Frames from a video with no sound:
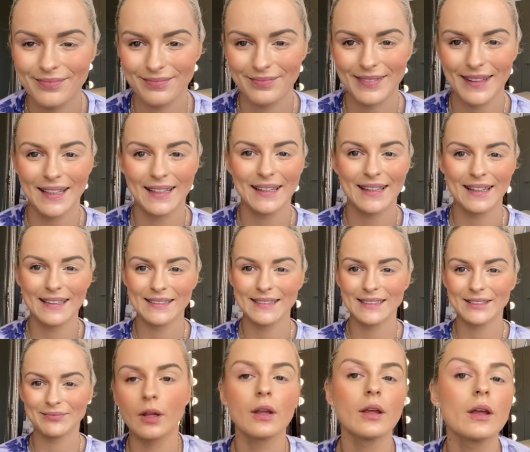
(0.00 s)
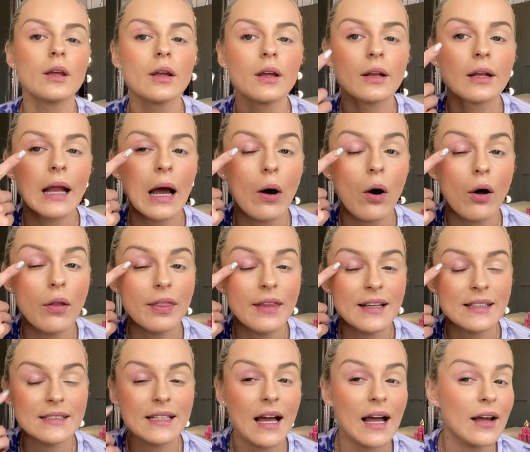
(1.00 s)
like this. Now on
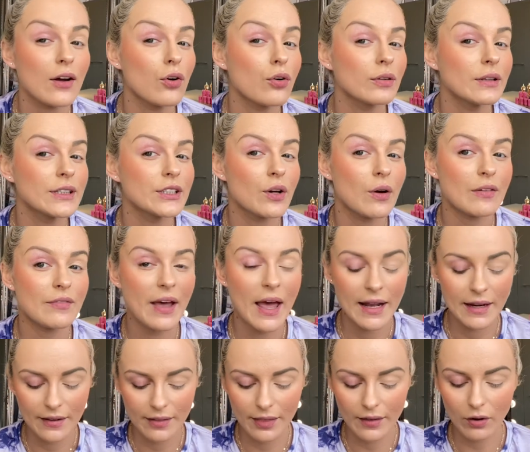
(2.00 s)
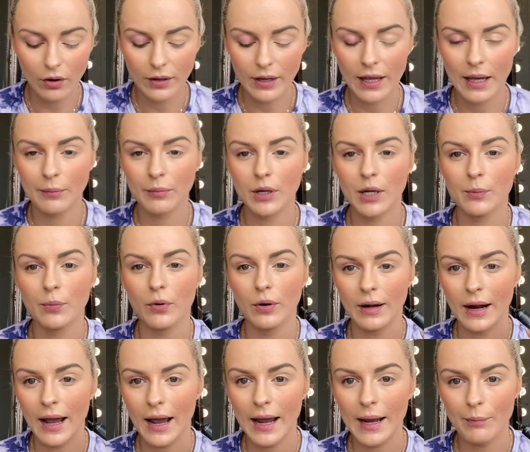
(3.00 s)
this eye, I currently don't have anything on it. I'm going to put
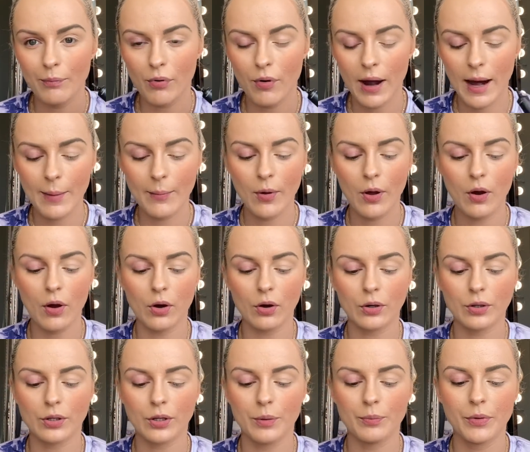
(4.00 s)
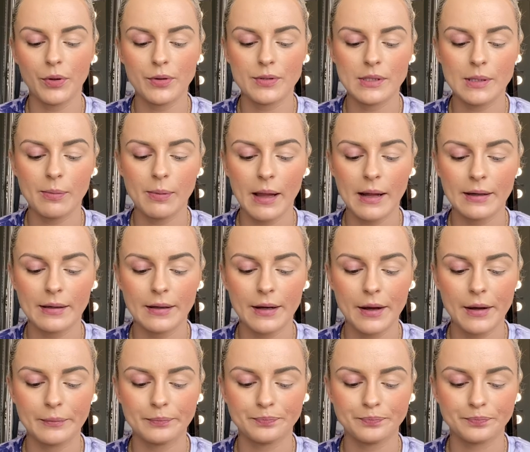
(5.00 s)
an eye primer on a beauty
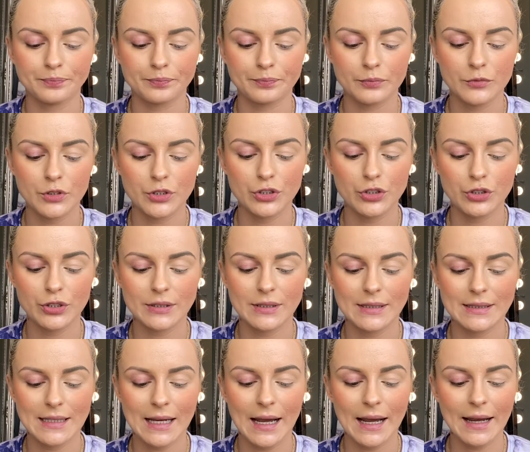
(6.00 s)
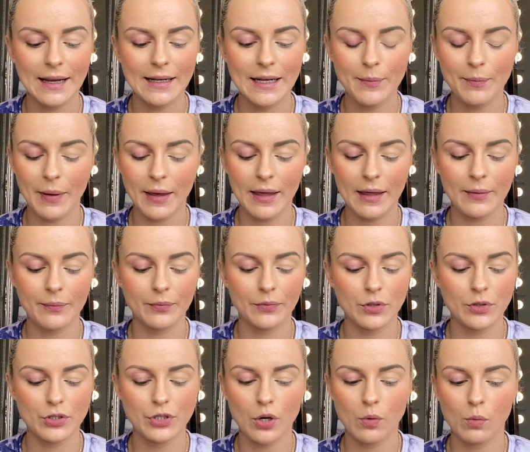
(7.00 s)
blender, just a tiny bit. You
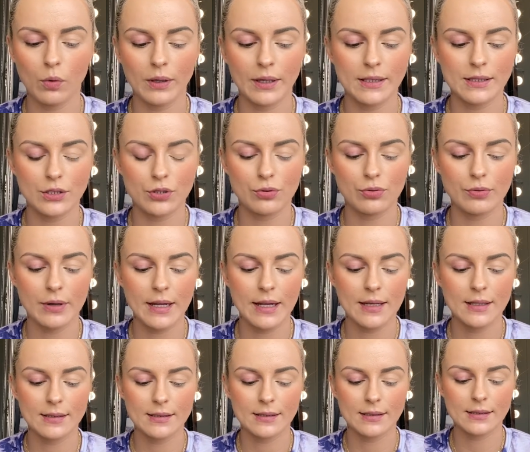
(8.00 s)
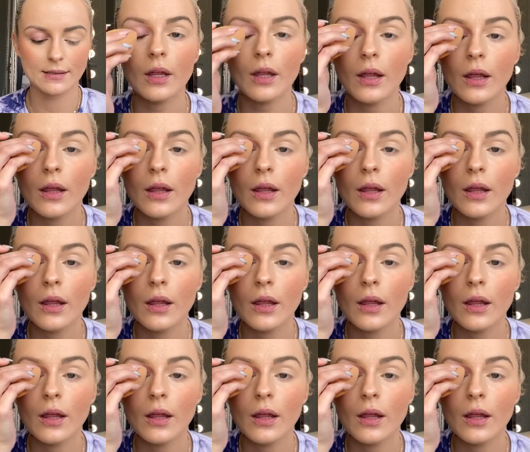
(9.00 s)
don't want it to crease.